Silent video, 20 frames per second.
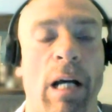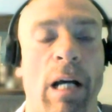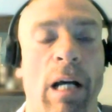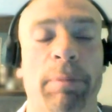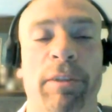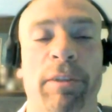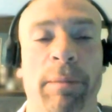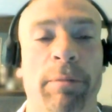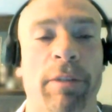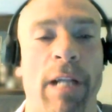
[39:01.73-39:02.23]

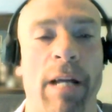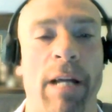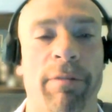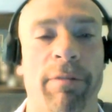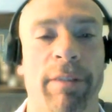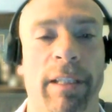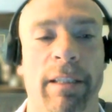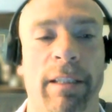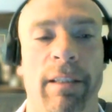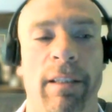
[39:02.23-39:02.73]
upstream
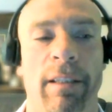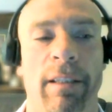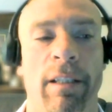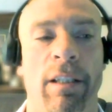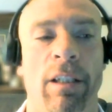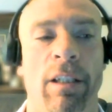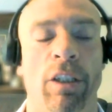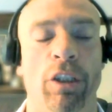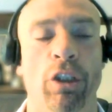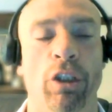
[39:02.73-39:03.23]
traffic,
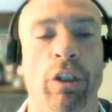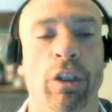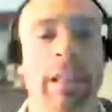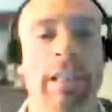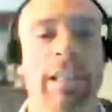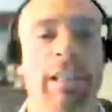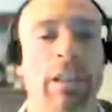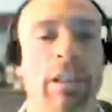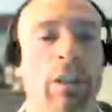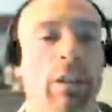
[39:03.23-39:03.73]
you
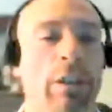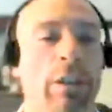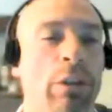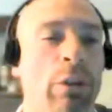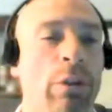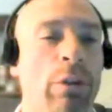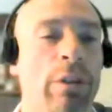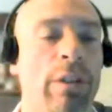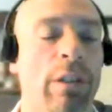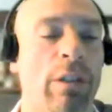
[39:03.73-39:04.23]
can still
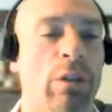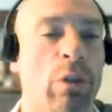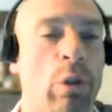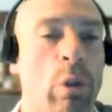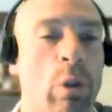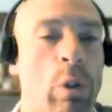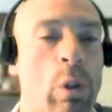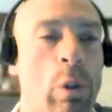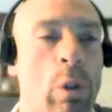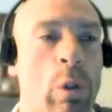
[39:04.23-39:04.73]
use the
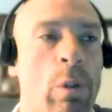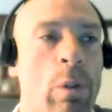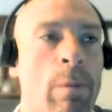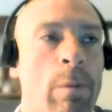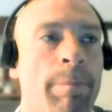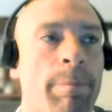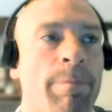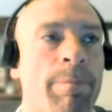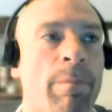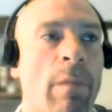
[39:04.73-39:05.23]

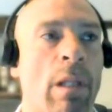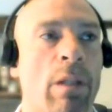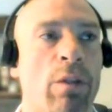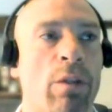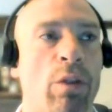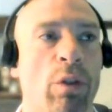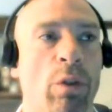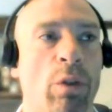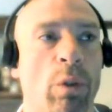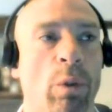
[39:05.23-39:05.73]
tool
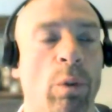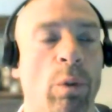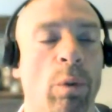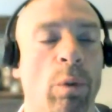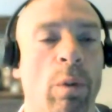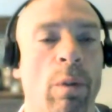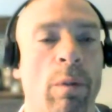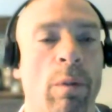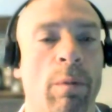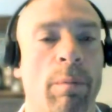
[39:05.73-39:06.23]

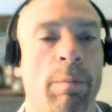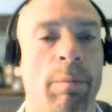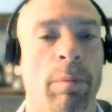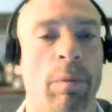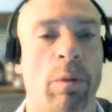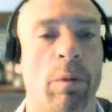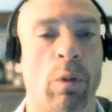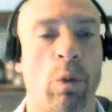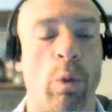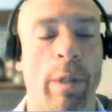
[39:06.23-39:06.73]
to
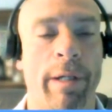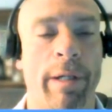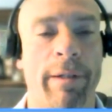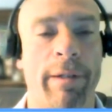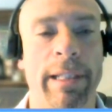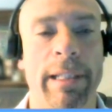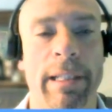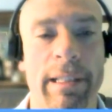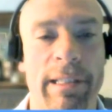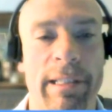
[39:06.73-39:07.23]

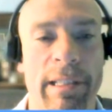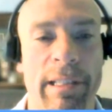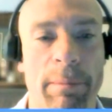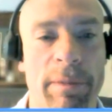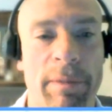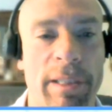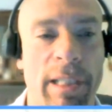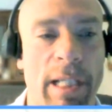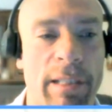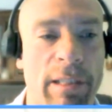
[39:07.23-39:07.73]
query the
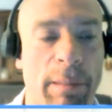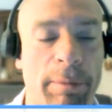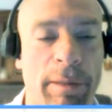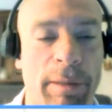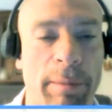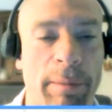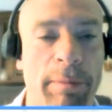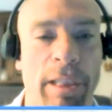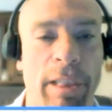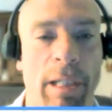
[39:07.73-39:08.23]
CMTS
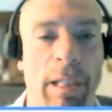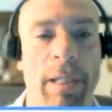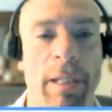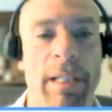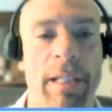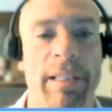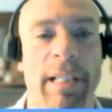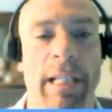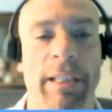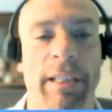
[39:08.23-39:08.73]
upstream chip
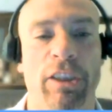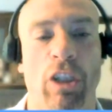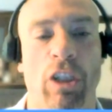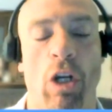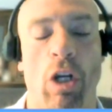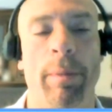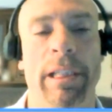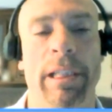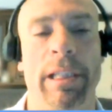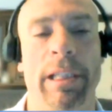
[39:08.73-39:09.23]
and say,
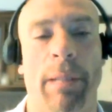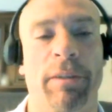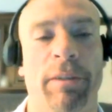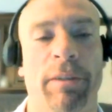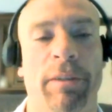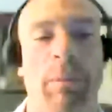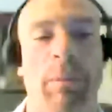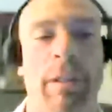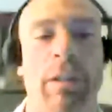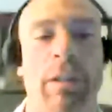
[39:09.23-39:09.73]
show me the
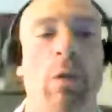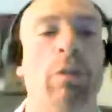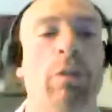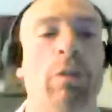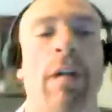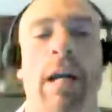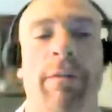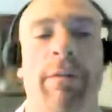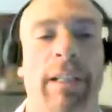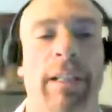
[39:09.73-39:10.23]
upstream with no
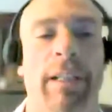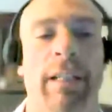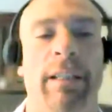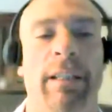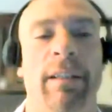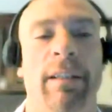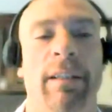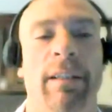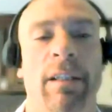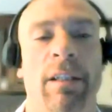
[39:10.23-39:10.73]
traffic.
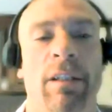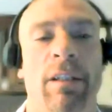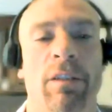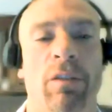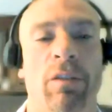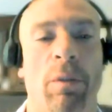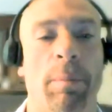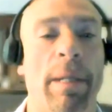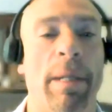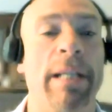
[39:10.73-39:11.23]

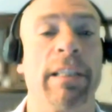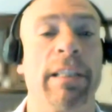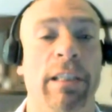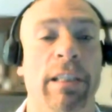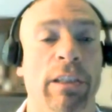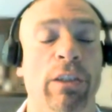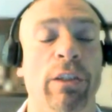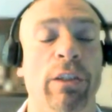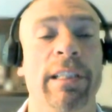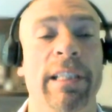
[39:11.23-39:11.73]
So
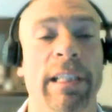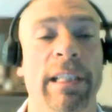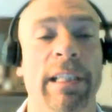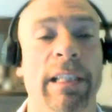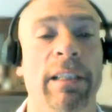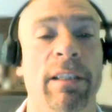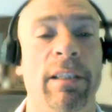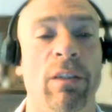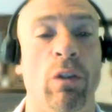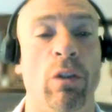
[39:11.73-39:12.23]
basically, you can
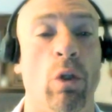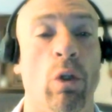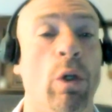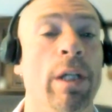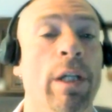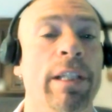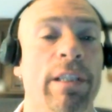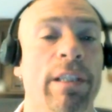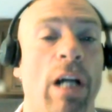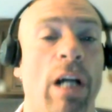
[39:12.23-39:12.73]
see
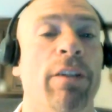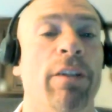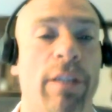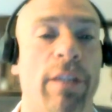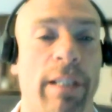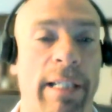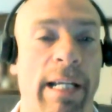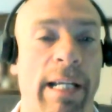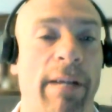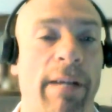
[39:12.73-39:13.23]
noise under
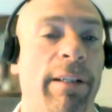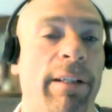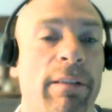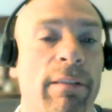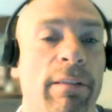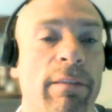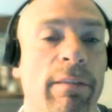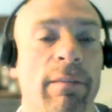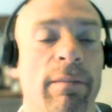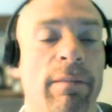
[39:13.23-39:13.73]
the carrier,
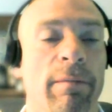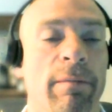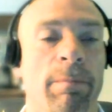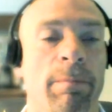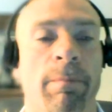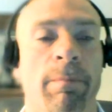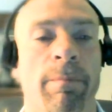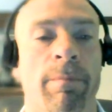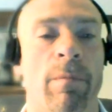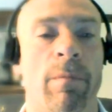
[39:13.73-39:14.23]

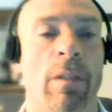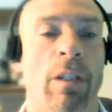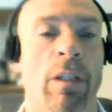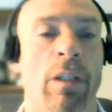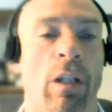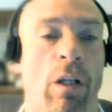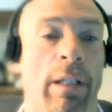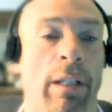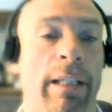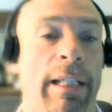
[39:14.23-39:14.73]

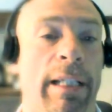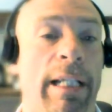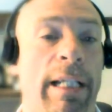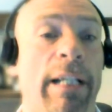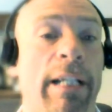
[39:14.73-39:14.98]
like